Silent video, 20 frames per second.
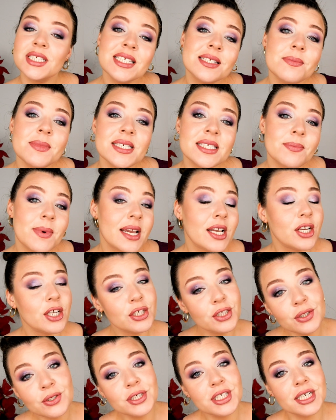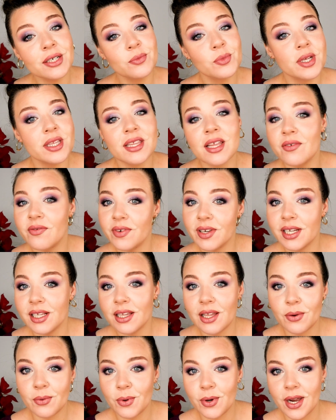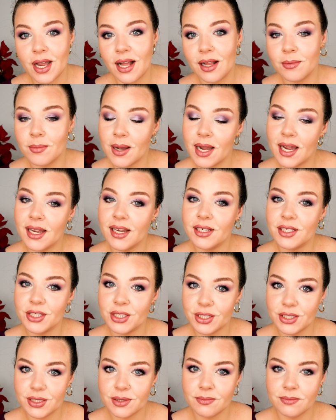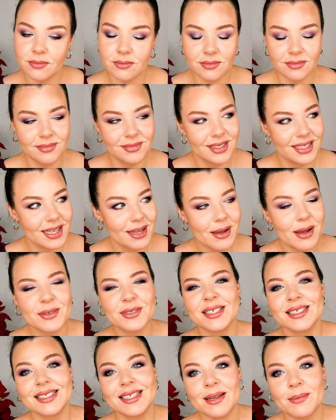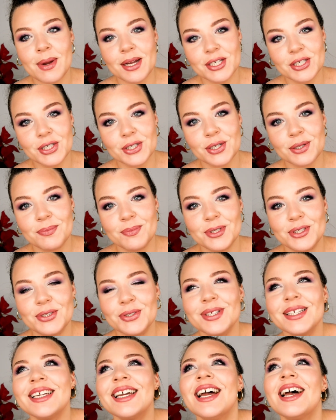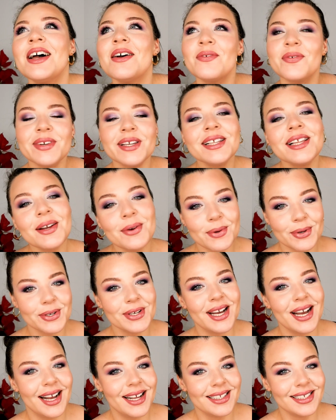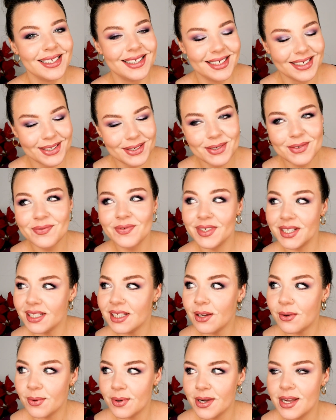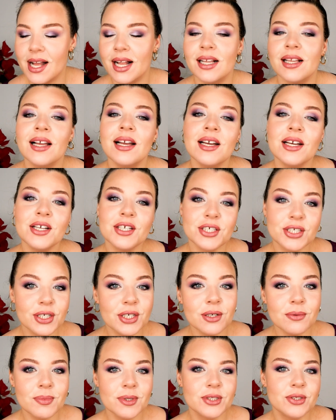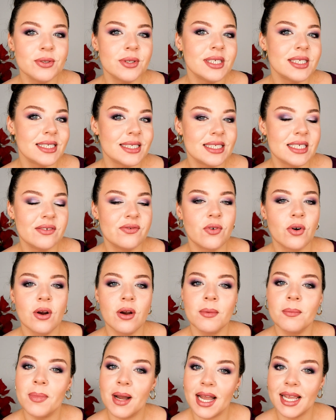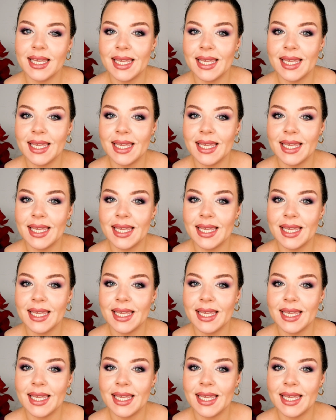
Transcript: leads me to my conclusion with Vanilla Royale by, I was going to say by Sugared Patchouli. Vanilla Royale, Sugared Patchouli 64 by